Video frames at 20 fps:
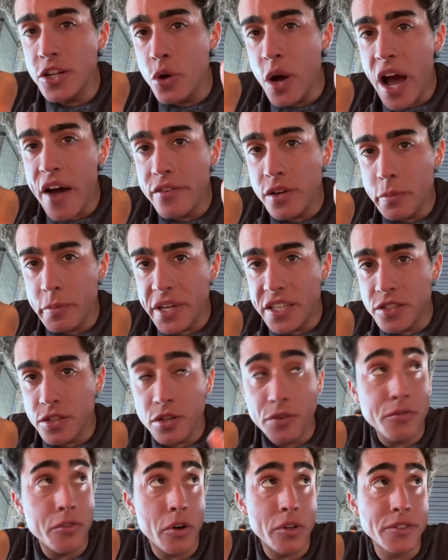you haven't been to
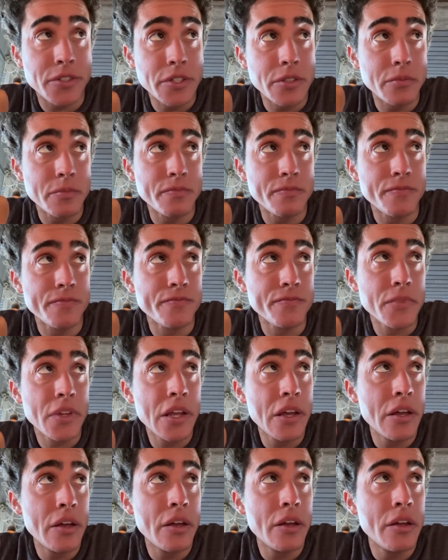the Fulton, down
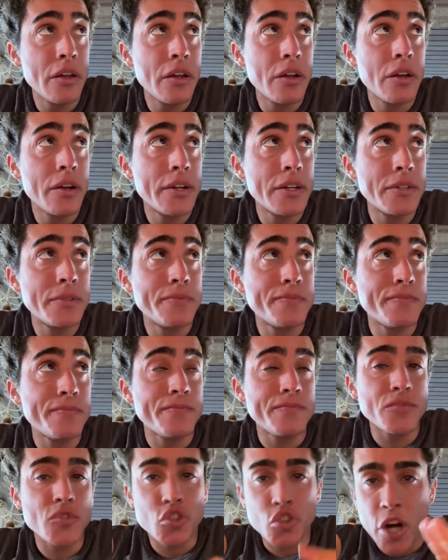the long run, it is.
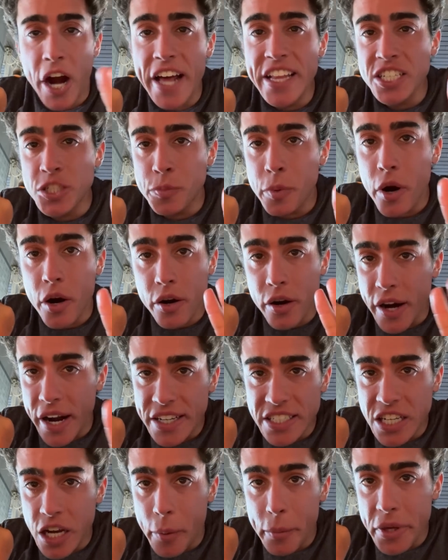Try this burger
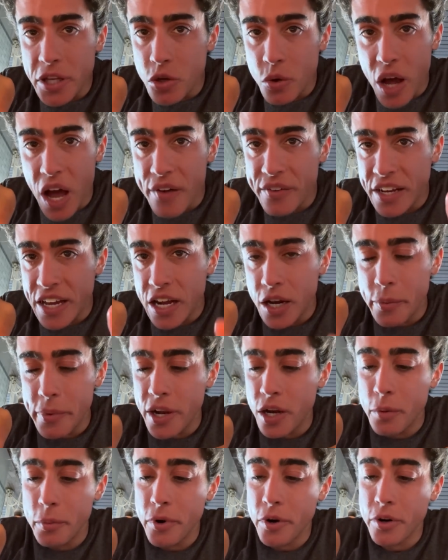and tell me you haven't had a
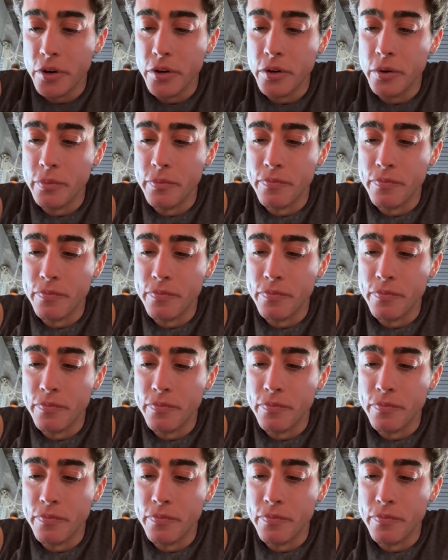better burger.